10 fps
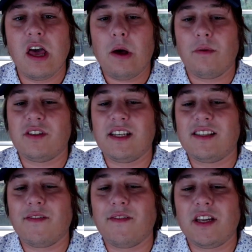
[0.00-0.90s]
We've seen
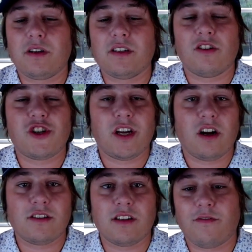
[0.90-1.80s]
70 plus rushing
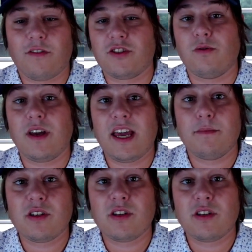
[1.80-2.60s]
yards in the first two games.